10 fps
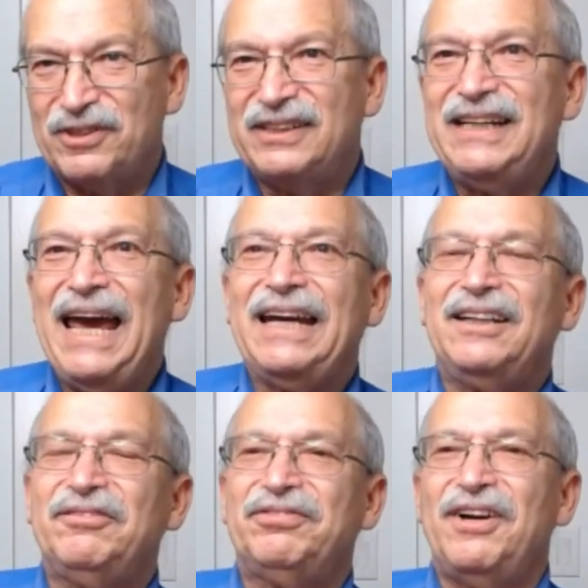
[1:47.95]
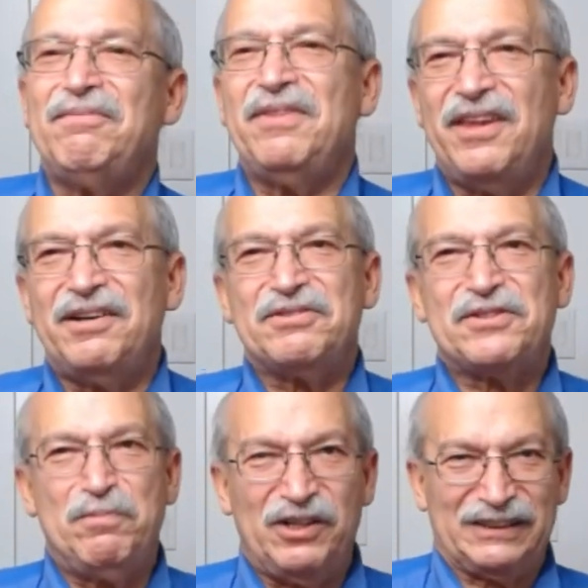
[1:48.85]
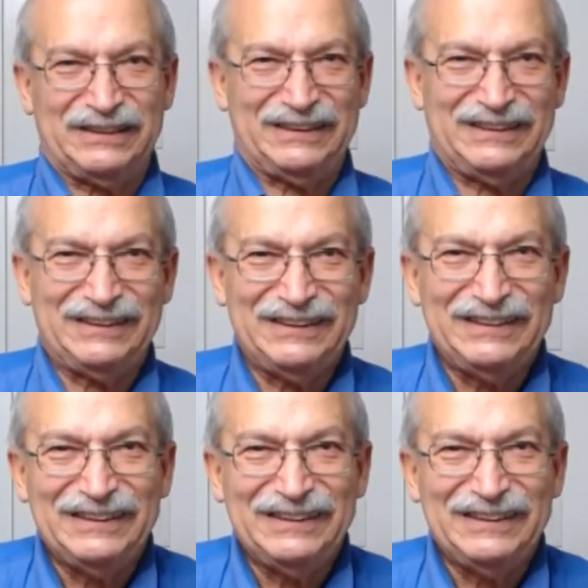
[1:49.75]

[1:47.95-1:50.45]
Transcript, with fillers: were taken from those books.